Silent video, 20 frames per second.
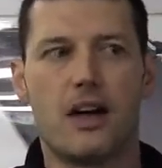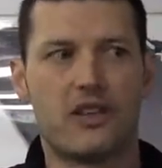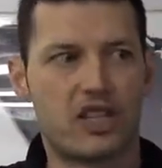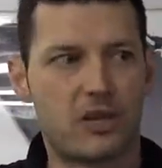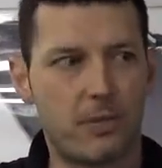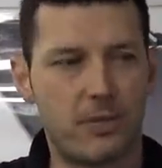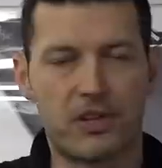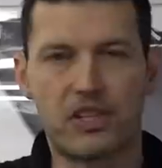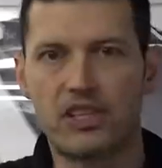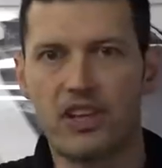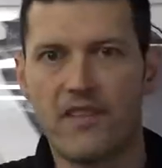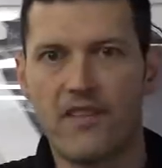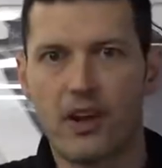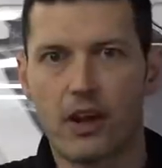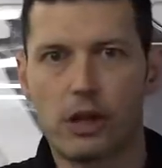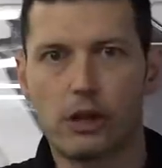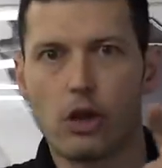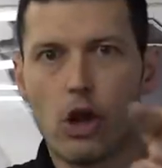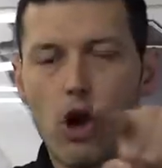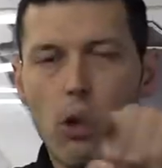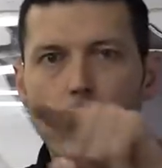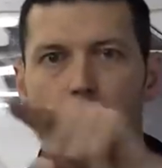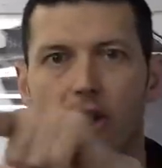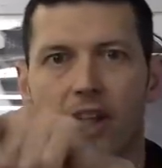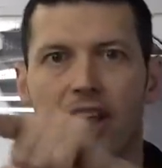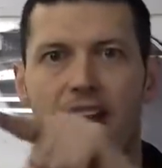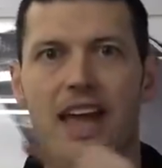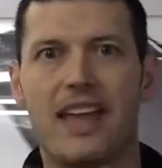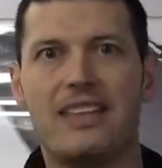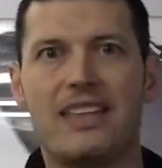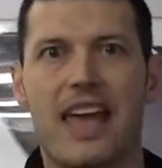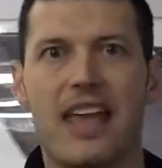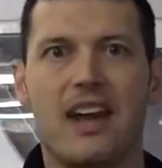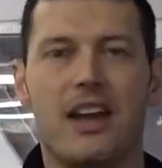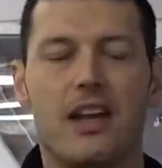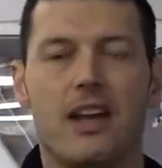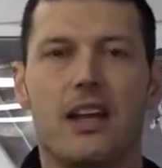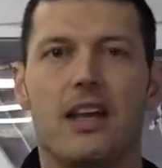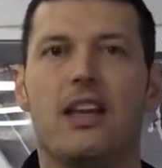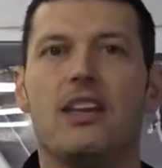specific, global, and
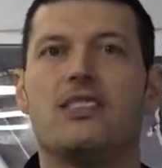identity.